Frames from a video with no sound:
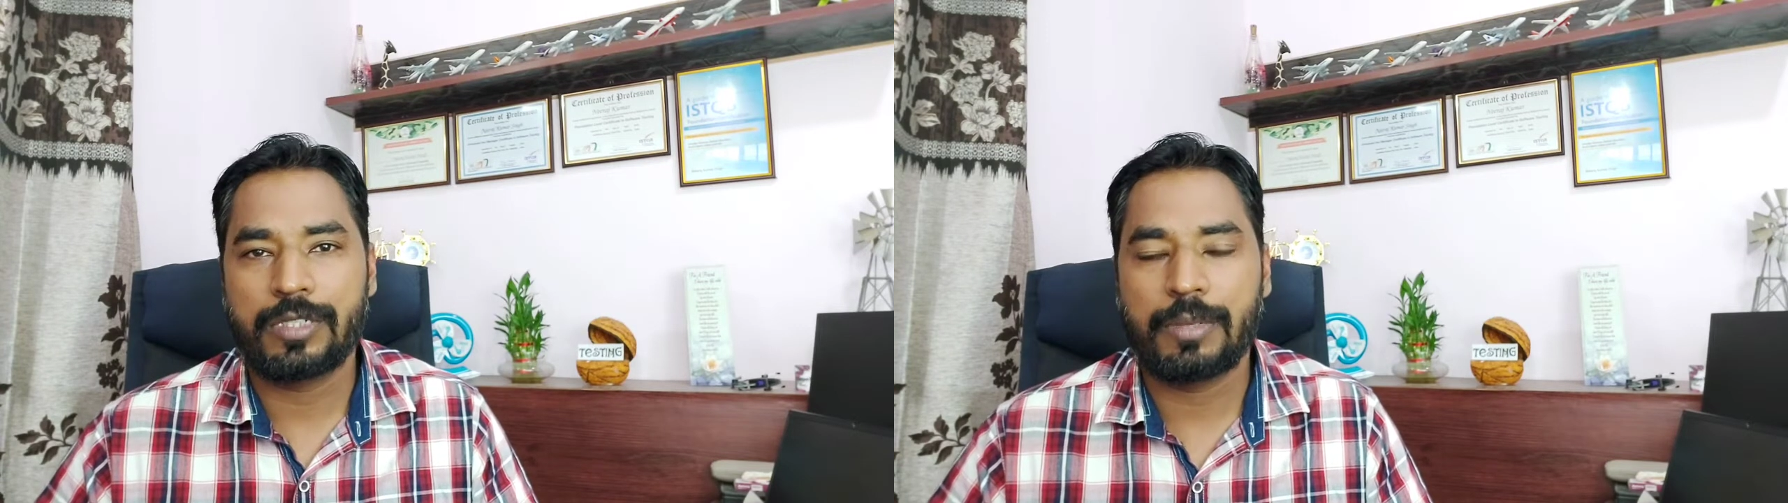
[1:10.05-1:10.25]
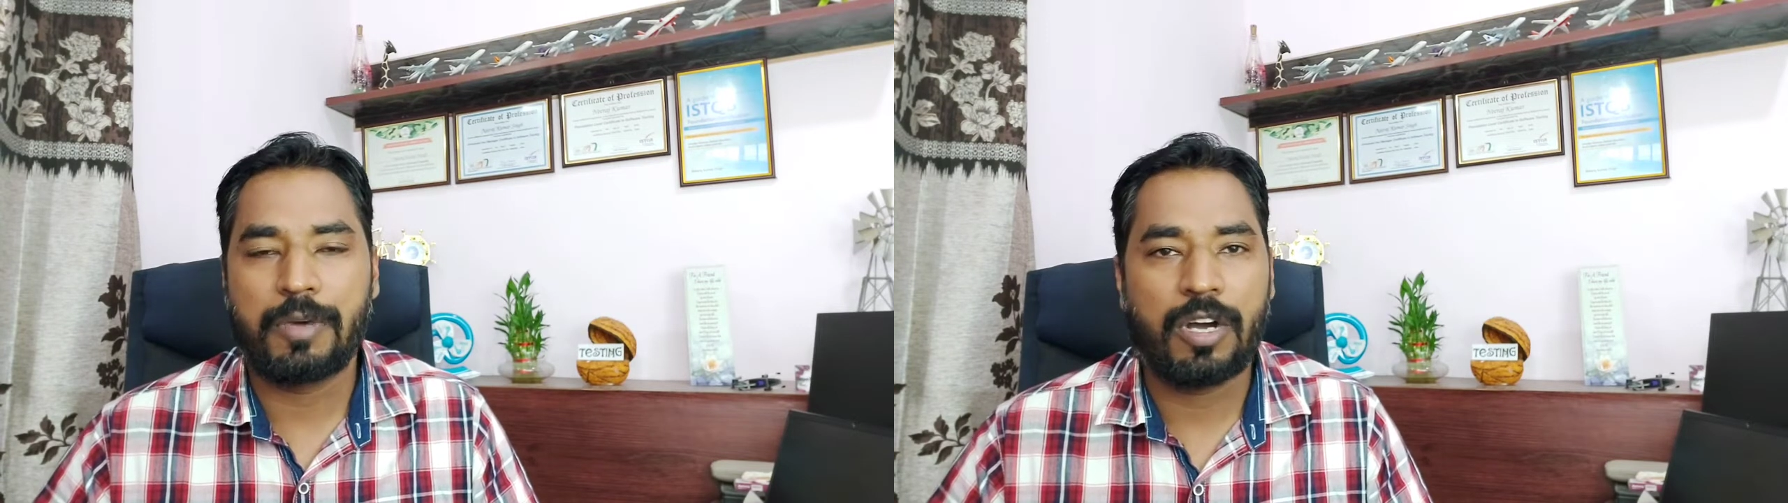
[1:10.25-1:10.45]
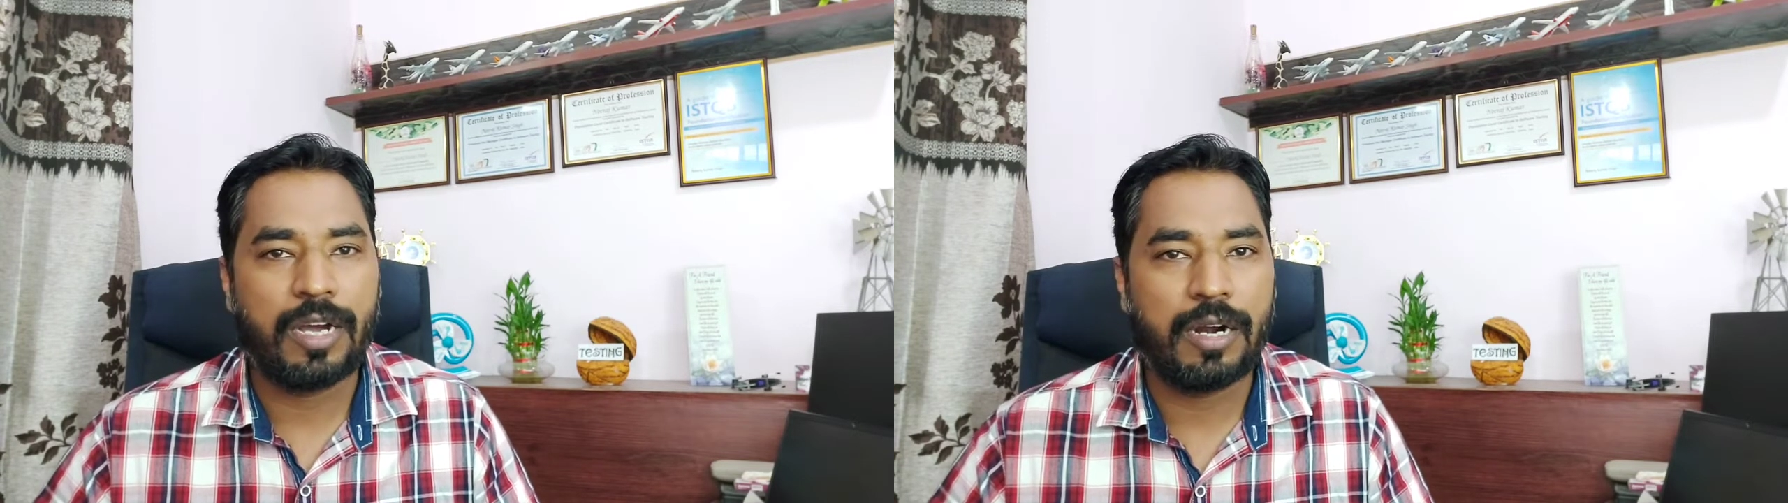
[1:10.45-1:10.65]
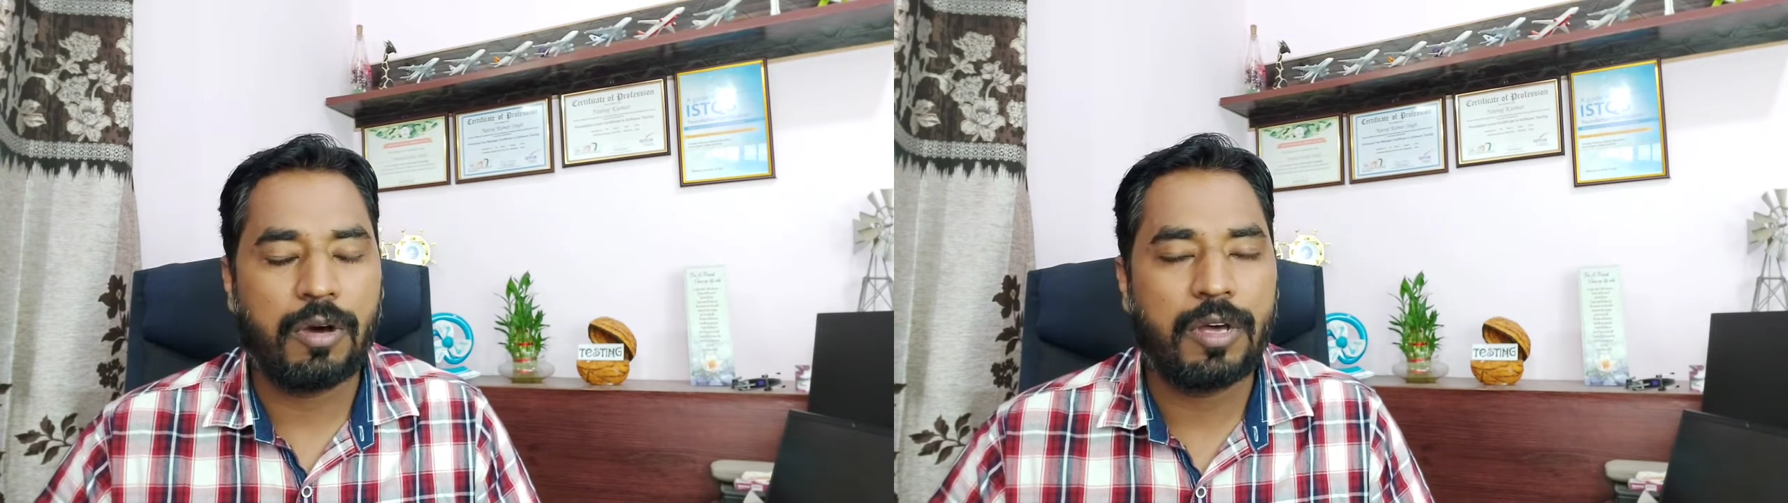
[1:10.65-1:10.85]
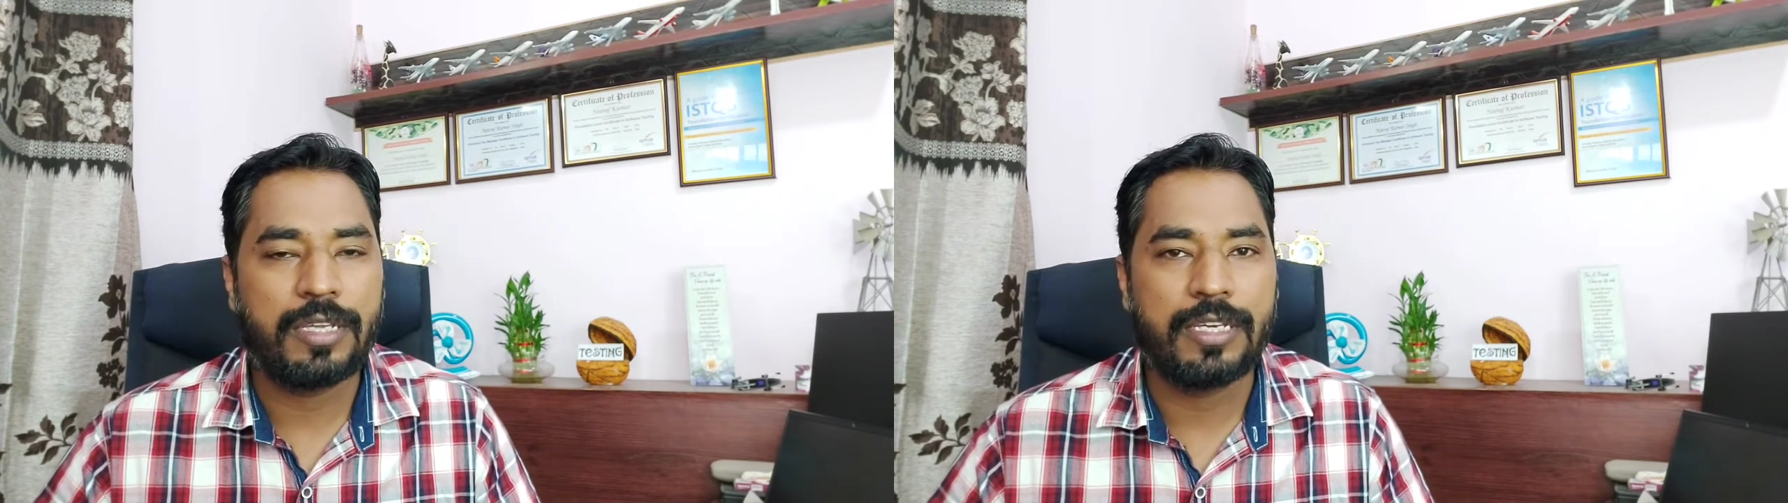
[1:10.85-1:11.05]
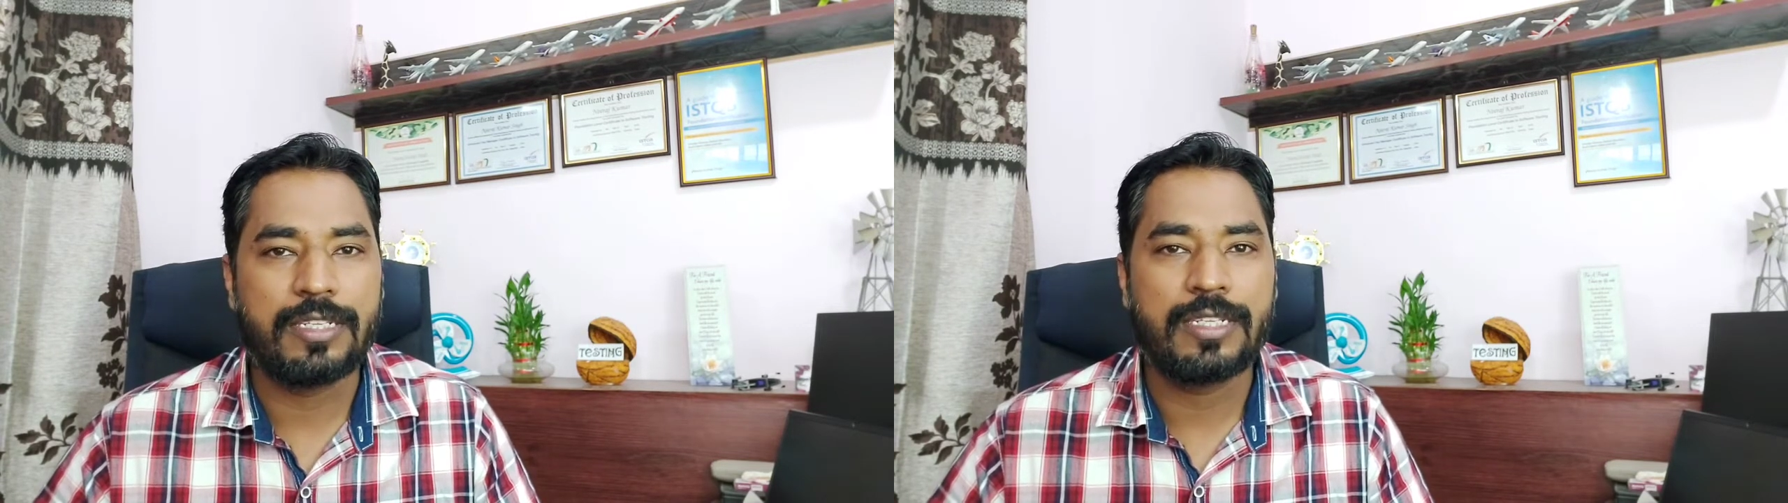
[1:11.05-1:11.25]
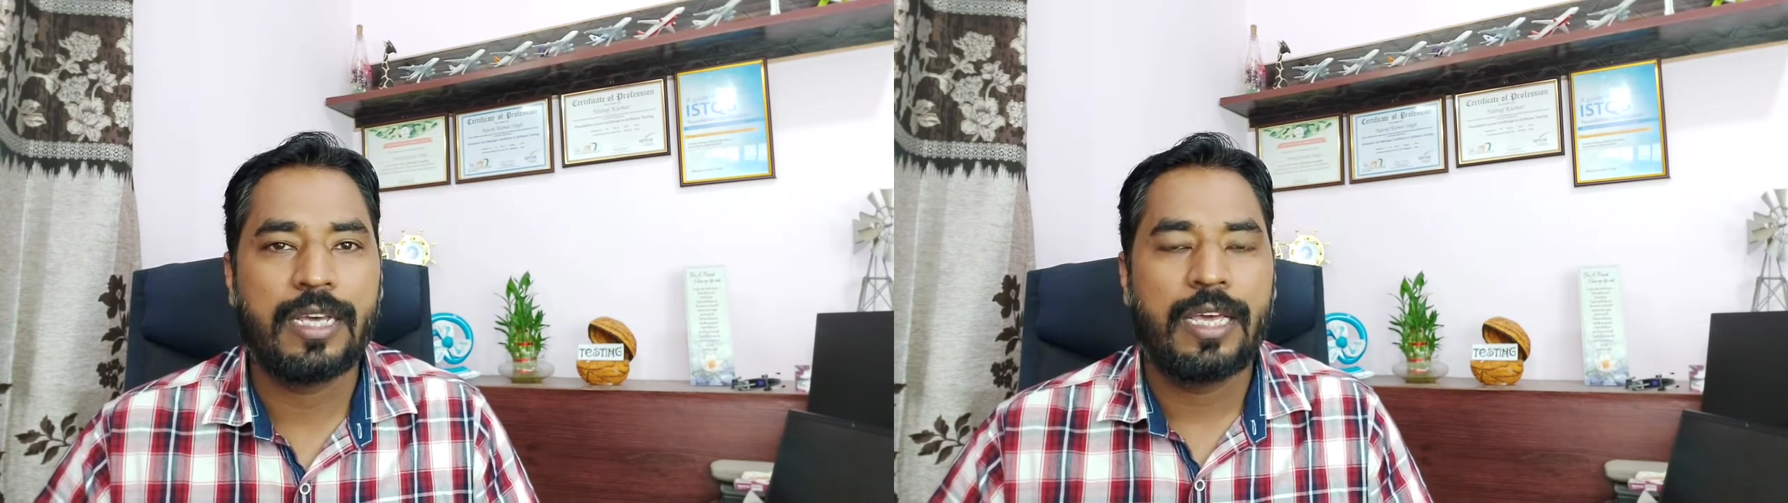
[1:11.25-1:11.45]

among our audience,